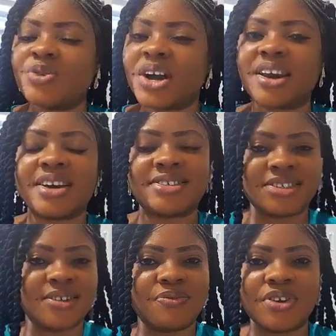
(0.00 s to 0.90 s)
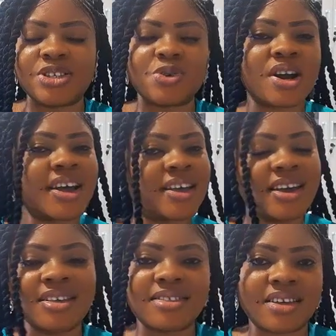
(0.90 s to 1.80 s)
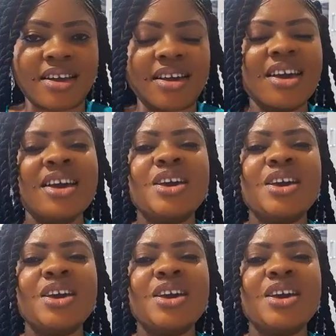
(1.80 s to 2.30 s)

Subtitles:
You can achieve it. You can get there.